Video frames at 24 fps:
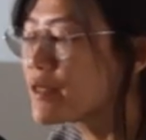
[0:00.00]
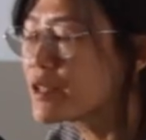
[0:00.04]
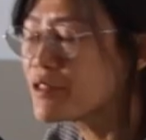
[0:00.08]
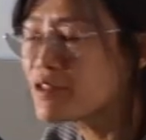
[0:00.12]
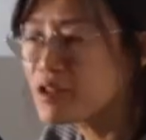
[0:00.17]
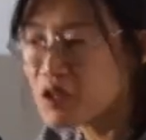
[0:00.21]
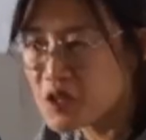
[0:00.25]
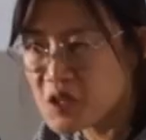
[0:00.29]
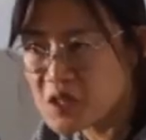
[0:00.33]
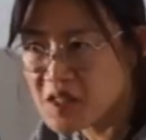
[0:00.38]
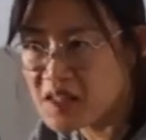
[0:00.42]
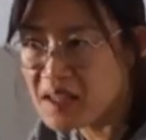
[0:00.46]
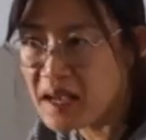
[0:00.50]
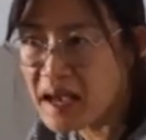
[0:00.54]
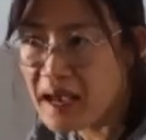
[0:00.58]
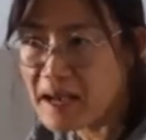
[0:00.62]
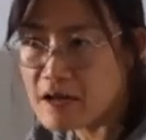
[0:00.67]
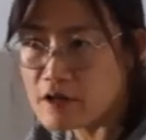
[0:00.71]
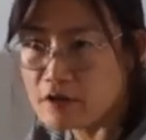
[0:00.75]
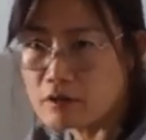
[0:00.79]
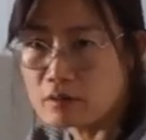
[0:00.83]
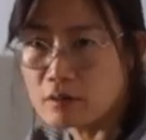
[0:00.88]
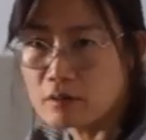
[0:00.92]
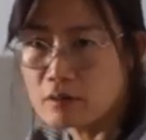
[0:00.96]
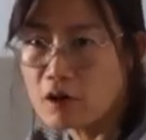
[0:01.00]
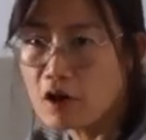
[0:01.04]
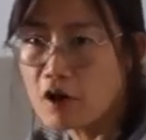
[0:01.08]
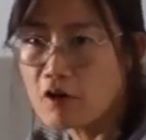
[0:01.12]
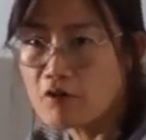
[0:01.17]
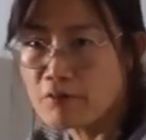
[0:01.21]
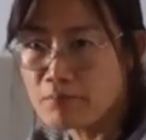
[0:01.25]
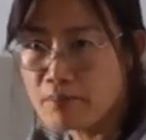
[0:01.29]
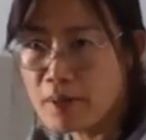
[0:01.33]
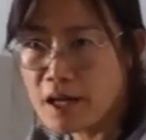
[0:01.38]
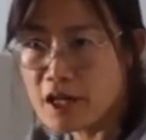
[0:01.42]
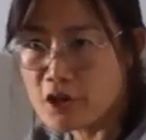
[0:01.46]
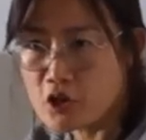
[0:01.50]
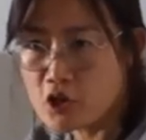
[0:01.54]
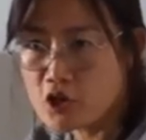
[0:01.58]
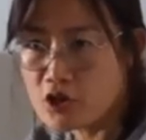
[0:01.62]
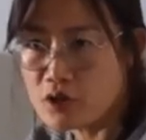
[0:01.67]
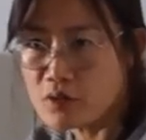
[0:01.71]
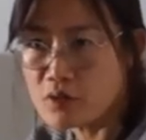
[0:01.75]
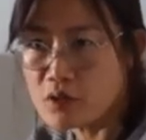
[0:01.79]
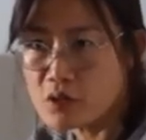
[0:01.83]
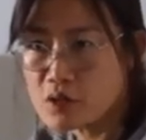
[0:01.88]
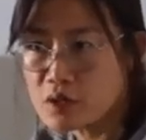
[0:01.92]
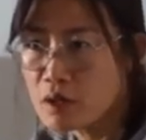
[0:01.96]
then the scale of
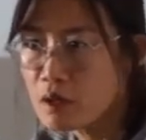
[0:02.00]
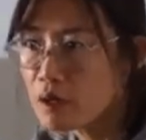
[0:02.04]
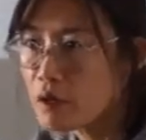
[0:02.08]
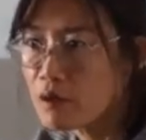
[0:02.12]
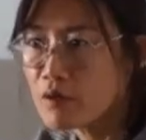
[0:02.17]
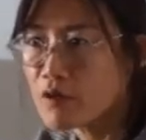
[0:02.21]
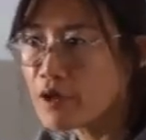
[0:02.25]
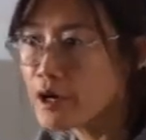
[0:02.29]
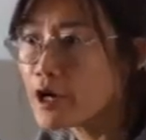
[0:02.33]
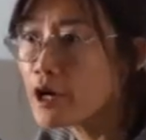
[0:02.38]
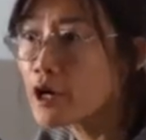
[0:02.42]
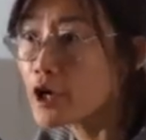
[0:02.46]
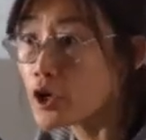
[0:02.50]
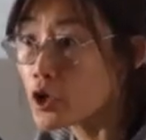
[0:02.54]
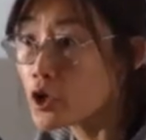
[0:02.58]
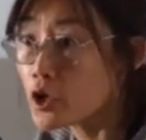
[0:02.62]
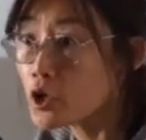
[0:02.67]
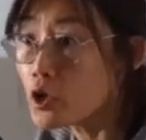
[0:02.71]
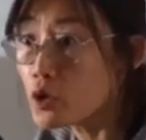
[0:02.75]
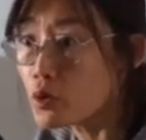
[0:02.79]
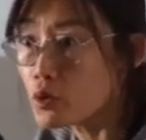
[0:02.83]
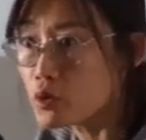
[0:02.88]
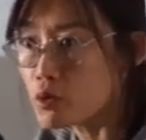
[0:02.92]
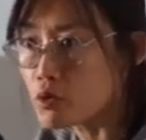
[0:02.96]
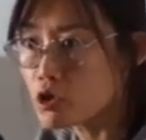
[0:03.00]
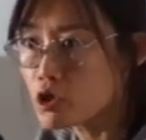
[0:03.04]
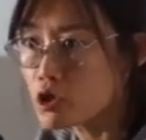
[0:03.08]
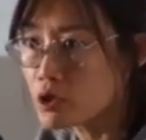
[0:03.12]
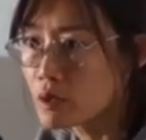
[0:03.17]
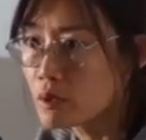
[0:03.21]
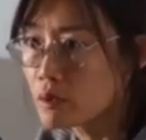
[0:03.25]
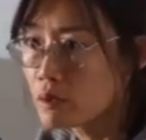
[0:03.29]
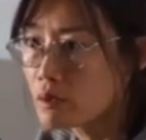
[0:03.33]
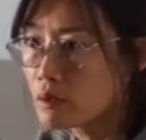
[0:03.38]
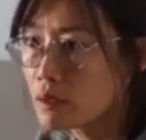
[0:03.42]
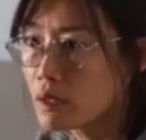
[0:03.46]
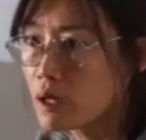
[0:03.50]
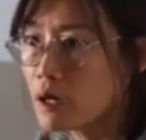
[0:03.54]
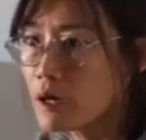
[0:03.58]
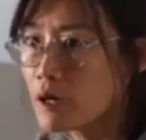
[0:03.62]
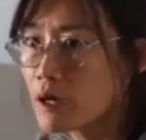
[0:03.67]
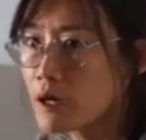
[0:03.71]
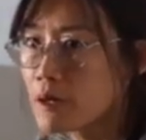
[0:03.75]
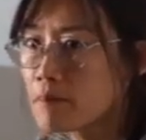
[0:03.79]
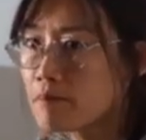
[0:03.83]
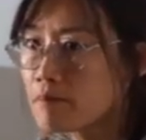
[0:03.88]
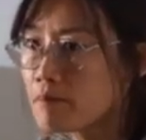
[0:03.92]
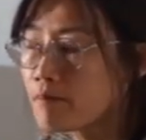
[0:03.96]
pensions, they are huge.
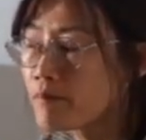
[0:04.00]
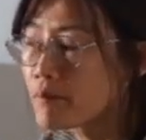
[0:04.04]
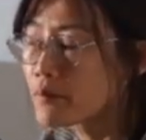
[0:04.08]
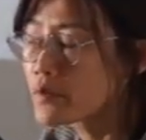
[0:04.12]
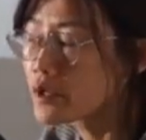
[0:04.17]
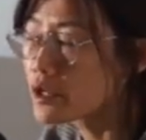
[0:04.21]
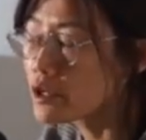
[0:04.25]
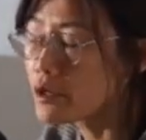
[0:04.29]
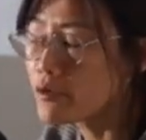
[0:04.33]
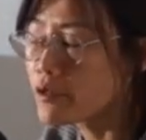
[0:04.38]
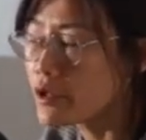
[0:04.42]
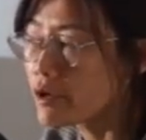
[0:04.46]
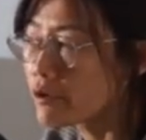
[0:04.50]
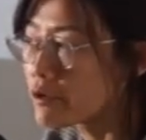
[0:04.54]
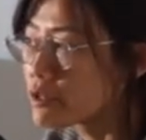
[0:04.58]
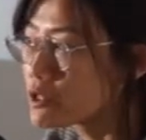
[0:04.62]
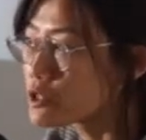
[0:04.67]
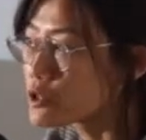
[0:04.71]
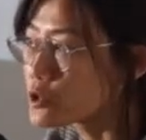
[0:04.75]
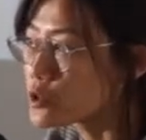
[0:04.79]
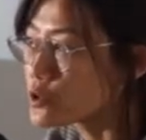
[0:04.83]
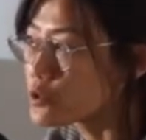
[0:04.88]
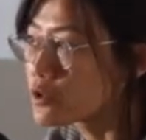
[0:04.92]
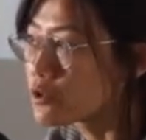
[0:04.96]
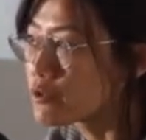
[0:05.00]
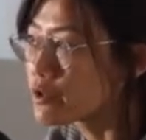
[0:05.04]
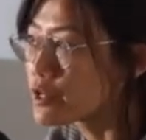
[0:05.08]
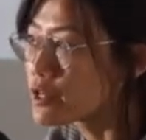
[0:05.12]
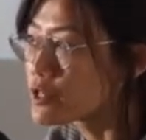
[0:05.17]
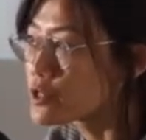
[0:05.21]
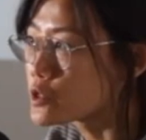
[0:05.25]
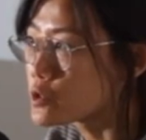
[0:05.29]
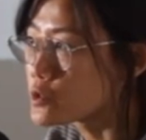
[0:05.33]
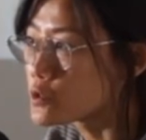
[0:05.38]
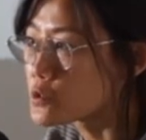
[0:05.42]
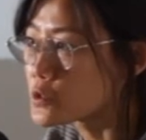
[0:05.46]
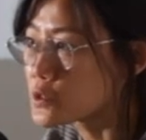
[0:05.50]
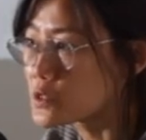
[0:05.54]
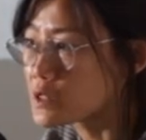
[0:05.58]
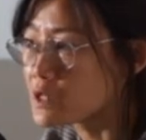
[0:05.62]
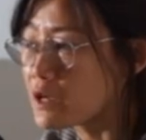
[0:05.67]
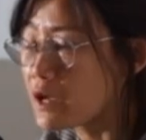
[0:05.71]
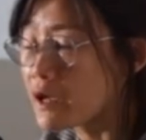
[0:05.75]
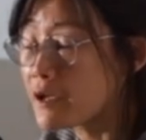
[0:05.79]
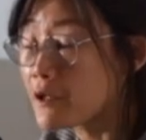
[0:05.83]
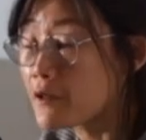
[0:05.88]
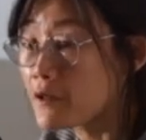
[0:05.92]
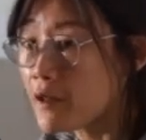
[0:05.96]
There are historians who
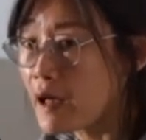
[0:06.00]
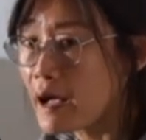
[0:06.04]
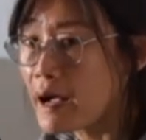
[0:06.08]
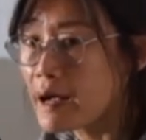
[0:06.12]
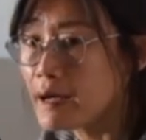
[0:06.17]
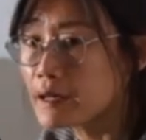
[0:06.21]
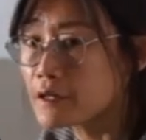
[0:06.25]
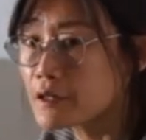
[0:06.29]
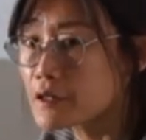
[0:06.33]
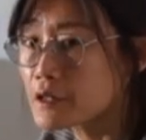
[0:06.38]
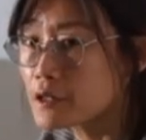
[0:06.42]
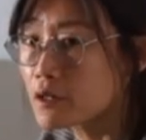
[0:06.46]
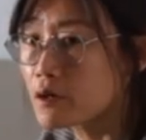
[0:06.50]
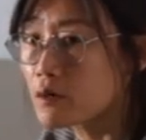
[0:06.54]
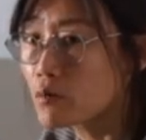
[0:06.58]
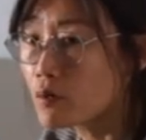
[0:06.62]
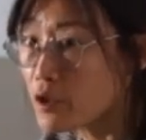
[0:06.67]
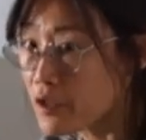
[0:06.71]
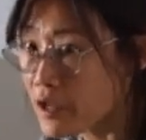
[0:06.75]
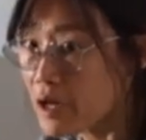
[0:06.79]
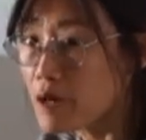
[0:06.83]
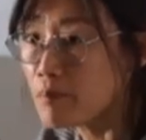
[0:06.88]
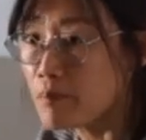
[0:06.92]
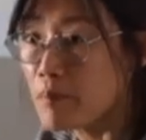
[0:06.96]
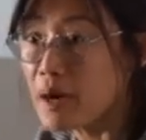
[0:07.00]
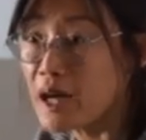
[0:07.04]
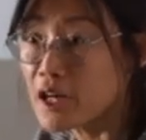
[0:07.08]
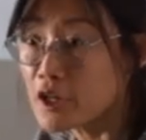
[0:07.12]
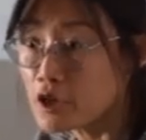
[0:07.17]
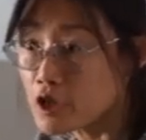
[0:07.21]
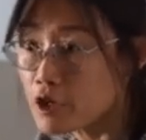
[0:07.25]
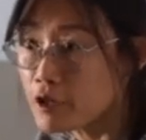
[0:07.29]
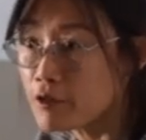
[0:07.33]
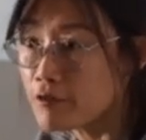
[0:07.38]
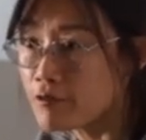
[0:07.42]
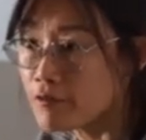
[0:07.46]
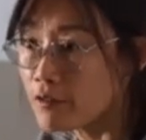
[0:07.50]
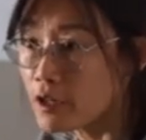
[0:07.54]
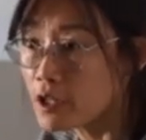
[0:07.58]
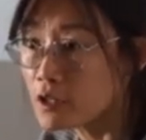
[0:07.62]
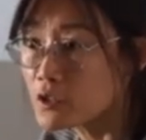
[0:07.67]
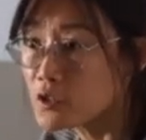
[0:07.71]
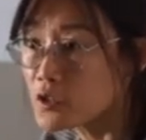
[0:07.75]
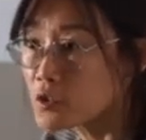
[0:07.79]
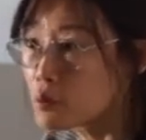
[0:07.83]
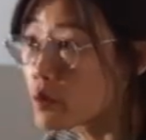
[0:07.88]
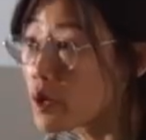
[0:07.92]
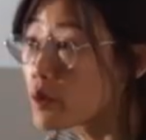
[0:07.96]
say that without pension
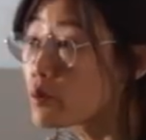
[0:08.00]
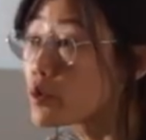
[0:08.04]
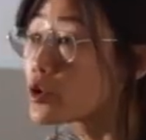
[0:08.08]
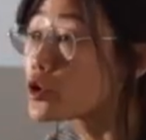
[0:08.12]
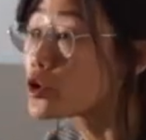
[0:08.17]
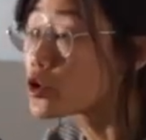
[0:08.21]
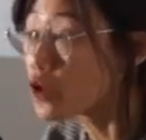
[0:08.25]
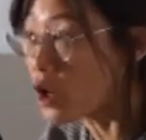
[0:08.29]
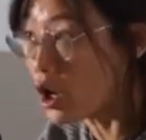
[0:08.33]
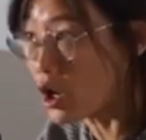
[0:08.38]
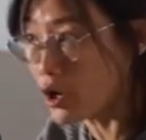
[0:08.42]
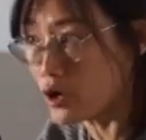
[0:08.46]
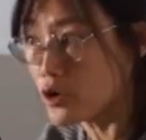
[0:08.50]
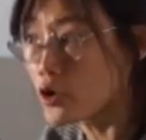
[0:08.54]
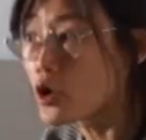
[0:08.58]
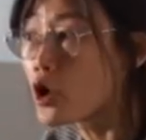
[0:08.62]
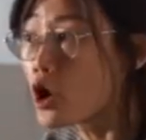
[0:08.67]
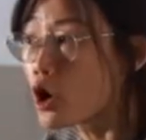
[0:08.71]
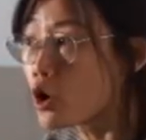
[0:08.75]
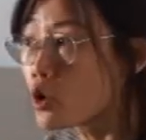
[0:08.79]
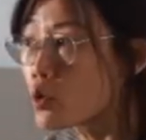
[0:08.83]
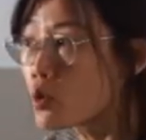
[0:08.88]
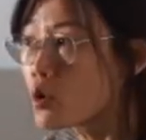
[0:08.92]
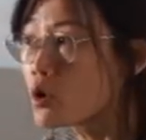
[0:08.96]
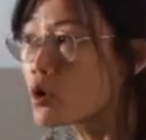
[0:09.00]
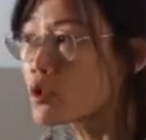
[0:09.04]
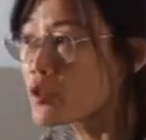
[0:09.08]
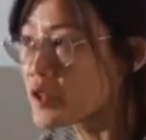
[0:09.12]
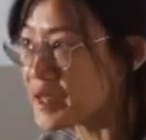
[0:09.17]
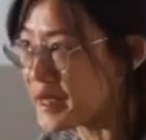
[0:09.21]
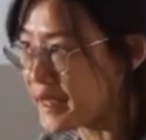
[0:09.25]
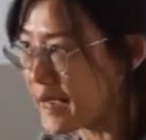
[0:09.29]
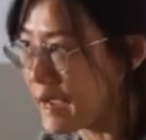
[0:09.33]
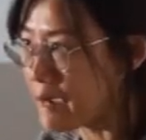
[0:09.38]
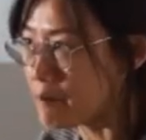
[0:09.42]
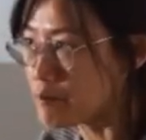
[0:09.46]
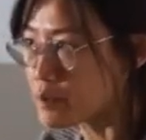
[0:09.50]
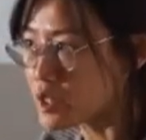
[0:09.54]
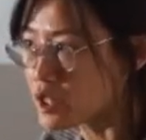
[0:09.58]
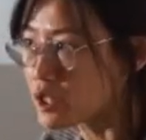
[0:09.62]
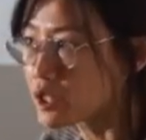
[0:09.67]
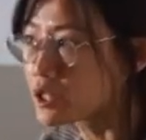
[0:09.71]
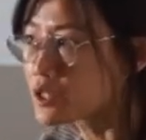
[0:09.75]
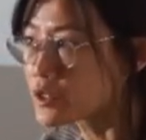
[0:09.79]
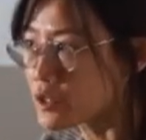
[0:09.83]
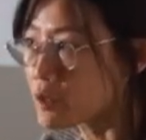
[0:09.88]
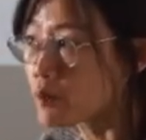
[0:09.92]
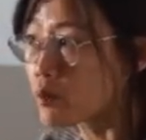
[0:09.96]
funds, we would not know the
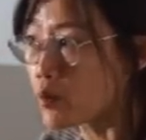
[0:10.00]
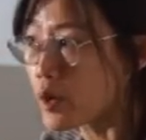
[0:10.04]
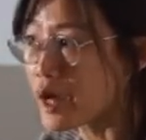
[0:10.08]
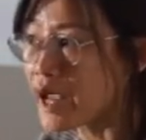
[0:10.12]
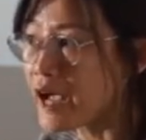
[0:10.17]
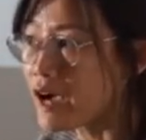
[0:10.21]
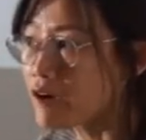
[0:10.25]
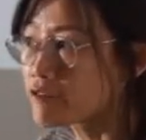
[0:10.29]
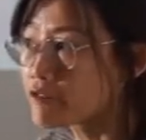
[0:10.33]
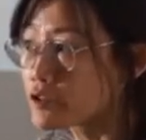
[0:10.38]
capitalism we have